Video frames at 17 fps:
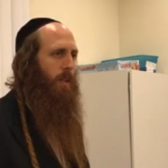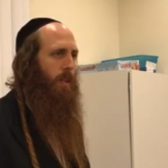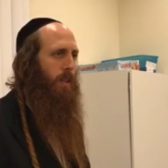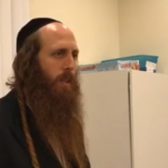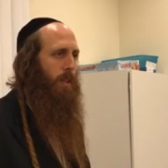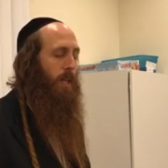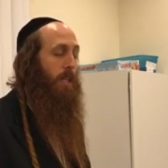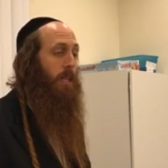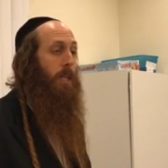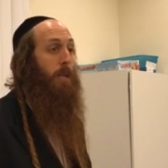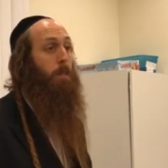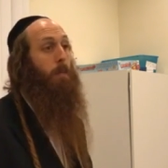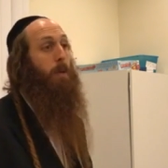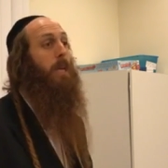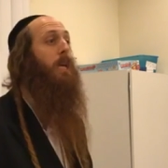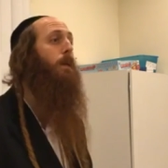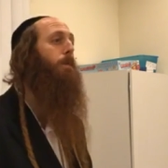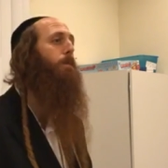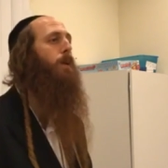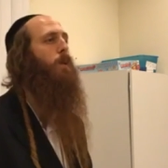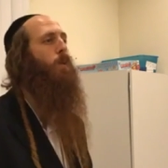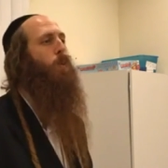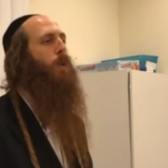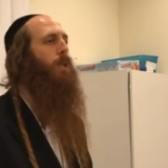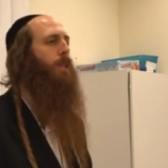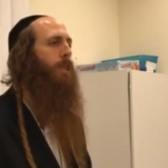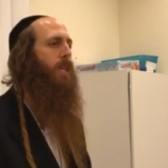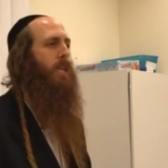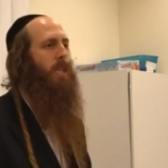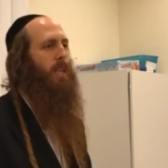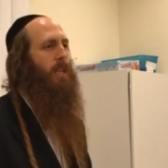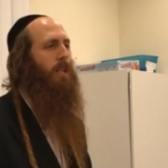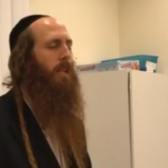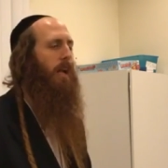than that people will think
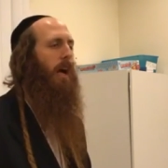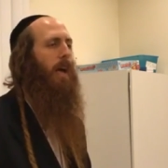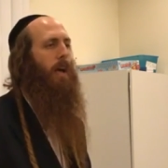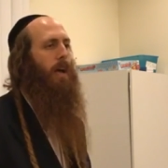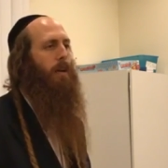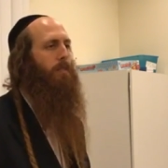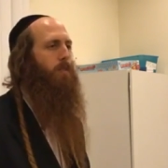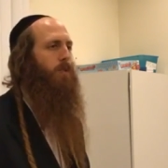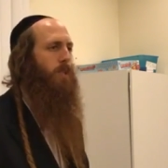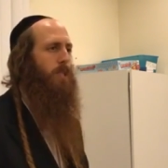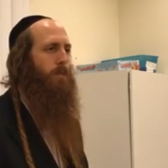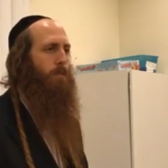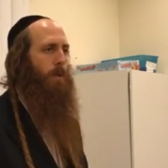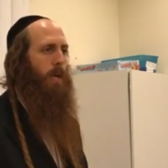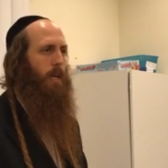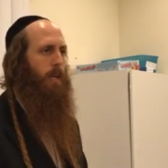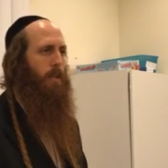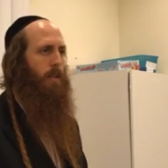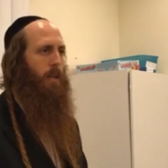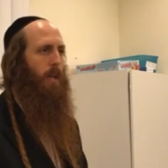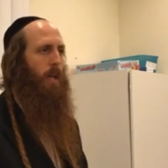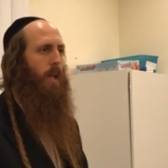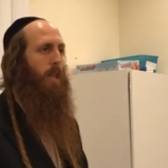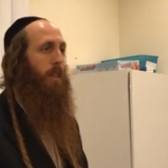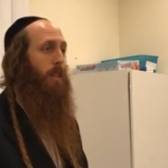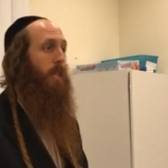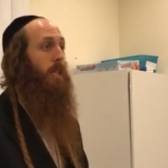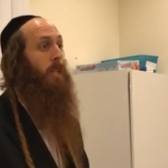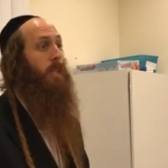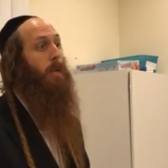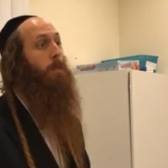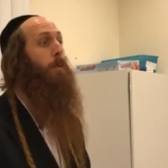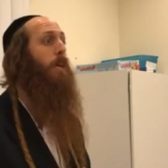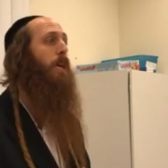that I have respect, than
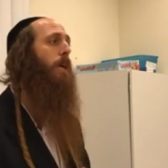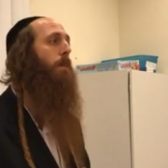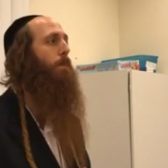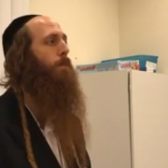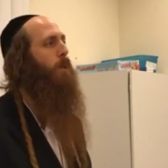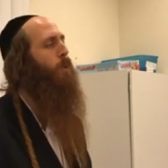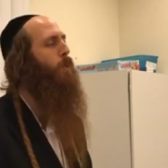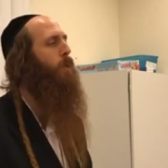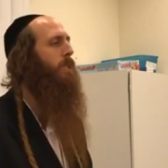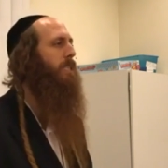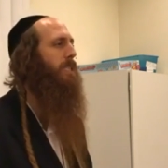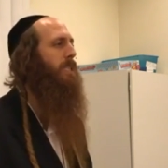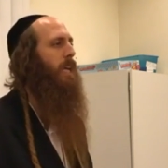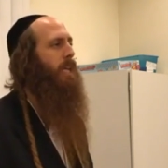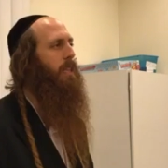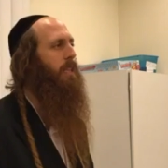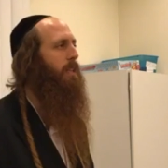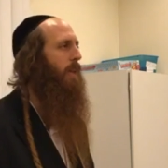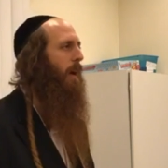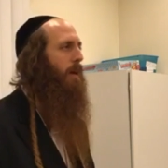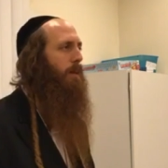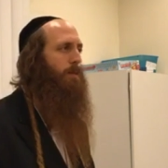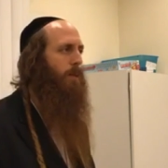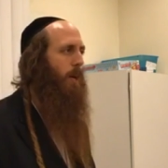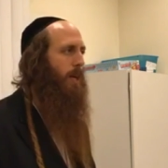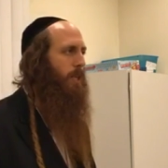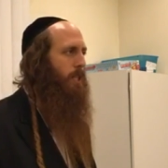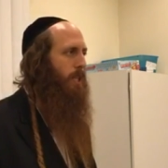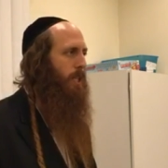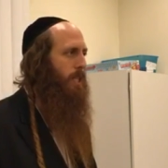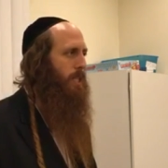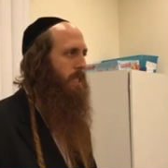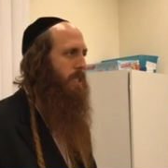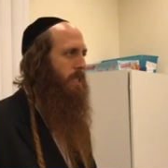that people will say that I'm
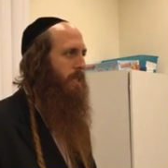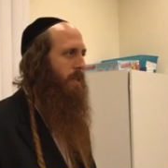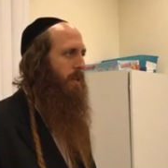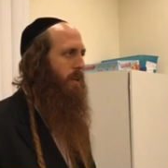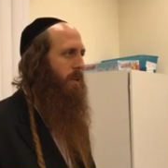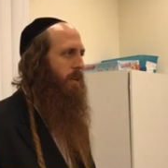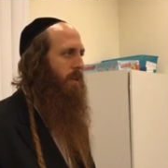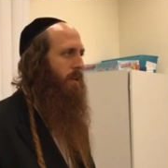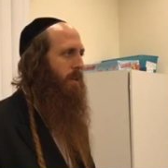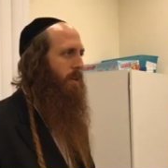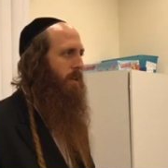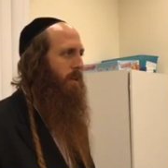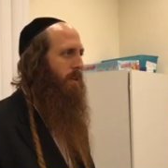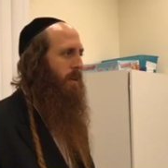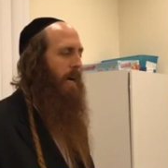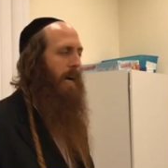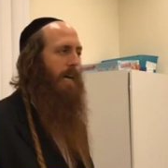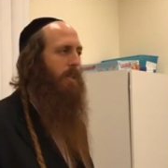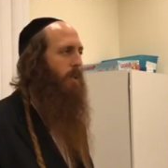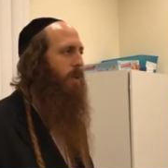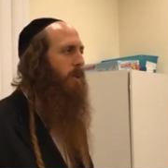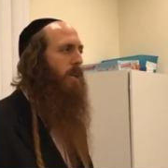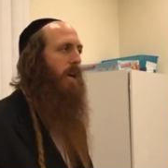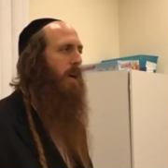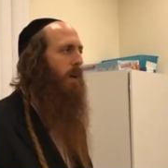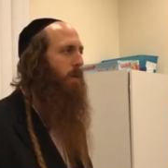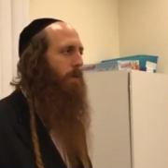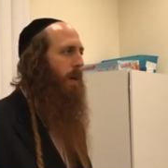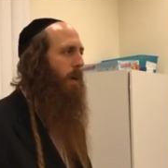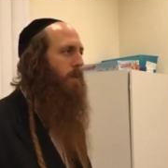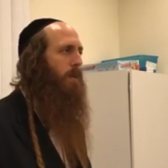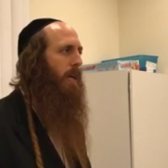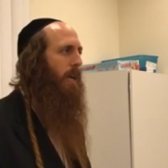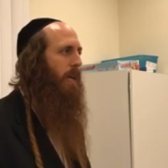righteous. I don't care
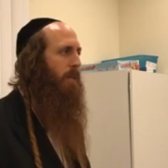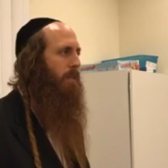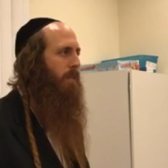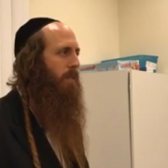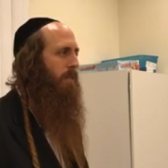about that.